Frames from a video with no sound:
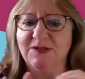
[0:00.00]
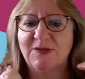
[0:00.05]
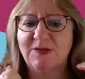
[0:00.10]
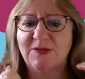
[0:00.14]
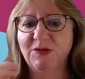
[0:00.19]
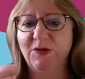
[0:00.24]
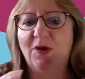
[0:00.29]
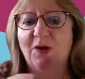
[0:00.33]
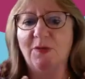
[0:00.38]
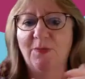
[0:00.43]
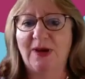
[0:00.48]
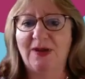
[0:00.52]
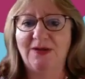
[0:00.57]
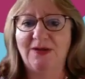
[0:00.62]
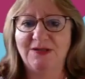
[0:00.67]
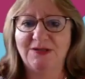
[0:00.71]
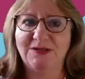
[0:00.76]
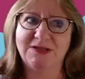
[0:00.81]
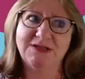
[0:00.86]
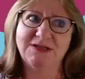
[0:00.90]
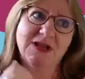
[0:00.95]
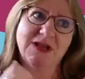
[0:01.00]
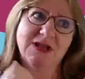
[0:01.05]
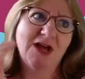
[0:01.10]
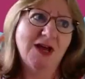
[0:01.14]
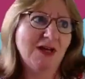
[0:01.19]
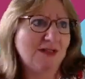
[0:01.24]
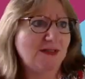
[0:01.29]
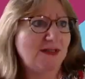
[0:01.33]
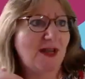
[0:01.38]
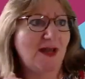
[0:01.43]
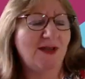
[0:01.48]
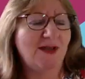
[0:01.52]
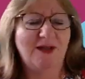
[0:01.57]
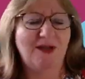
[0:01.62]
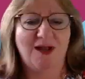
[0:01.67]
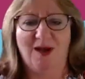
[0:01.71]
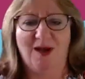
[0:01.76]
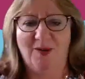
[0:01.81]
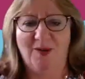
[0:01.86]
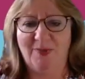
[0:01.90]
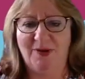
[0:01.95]
So it's not about us just
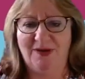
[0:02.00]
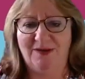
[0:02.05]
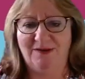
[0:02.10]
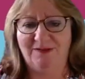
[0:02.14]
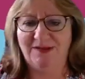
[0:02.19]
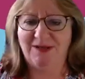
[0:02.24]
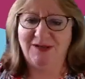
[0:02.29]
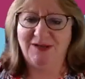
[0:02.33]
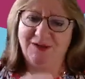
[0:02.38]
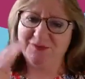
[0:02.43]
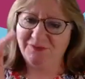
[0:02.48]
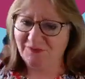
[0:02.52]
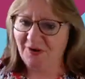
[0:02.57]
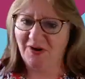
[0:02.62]
turning up at, you know,